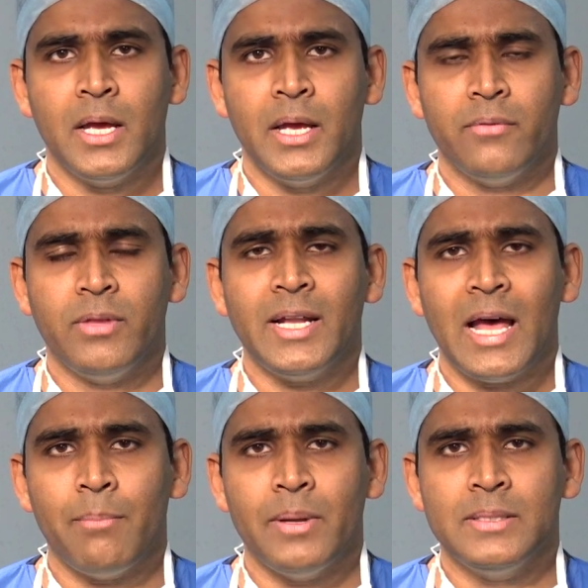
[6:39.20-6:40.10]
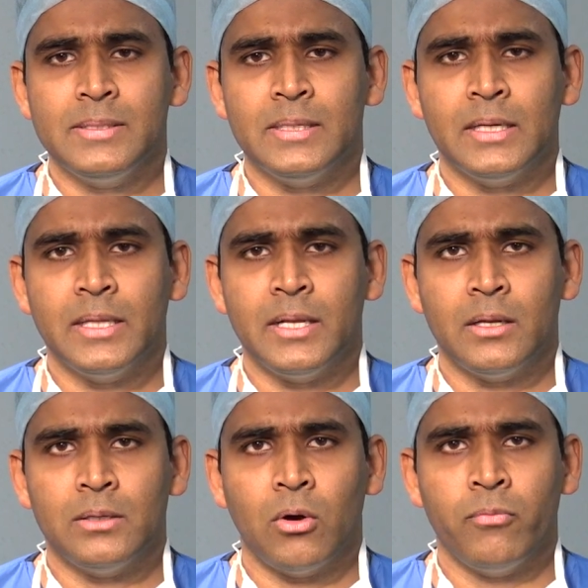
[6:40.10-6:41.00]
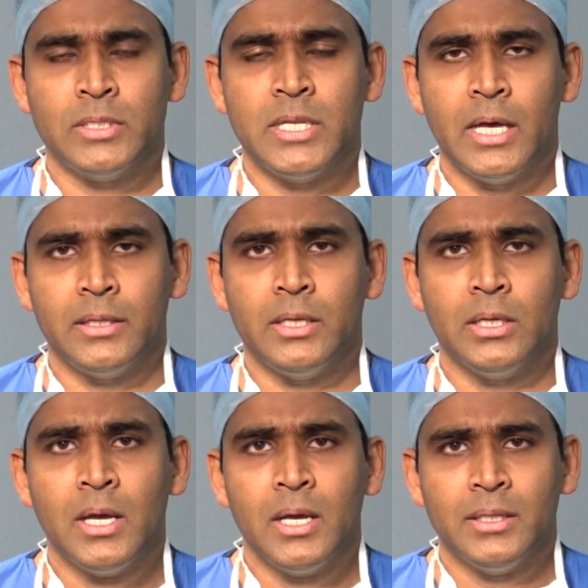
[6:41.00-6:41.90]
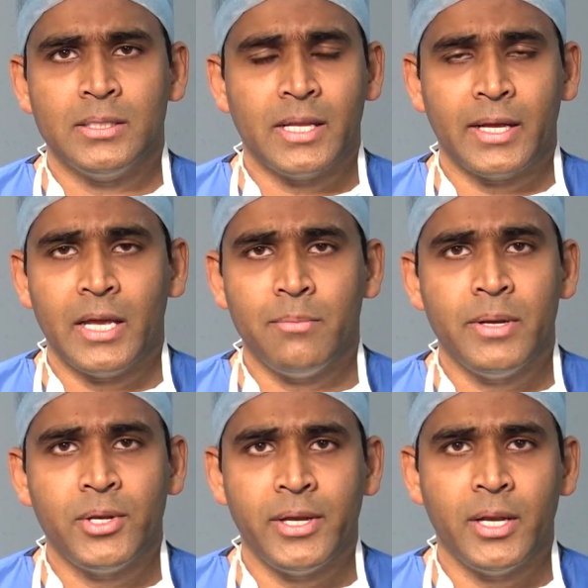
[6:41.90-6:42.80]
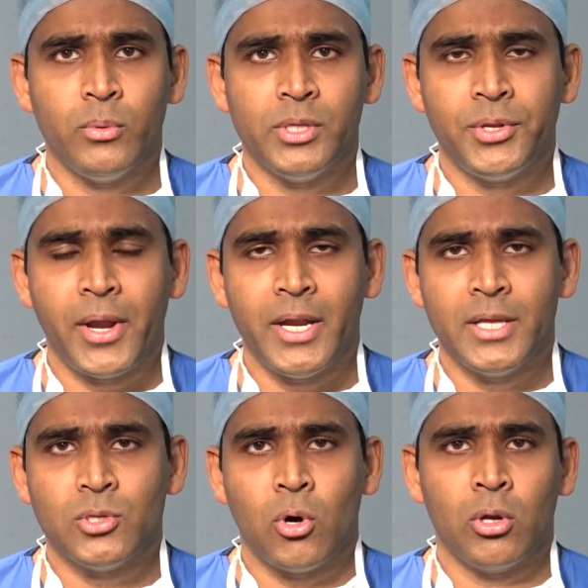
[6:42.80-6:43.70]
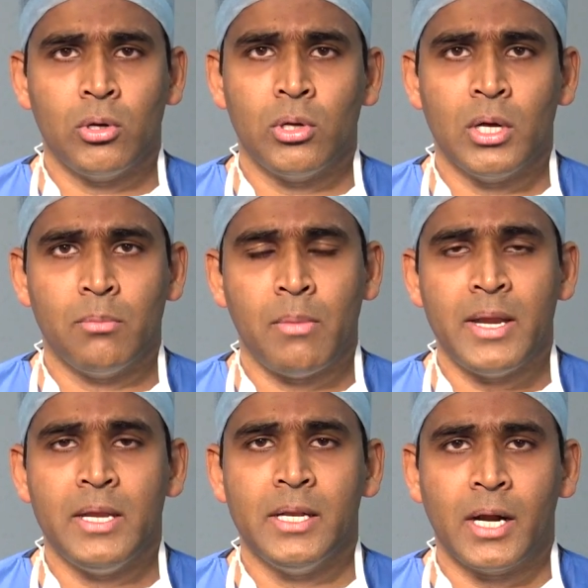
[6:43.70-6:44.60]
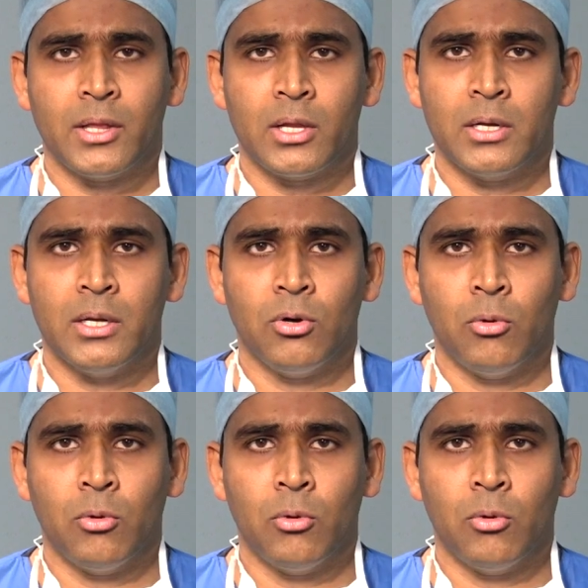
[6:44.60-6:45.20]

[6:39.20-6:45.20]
If that happens, uh, then obviously I think this can again be treated with drainage or uh, might need another uh,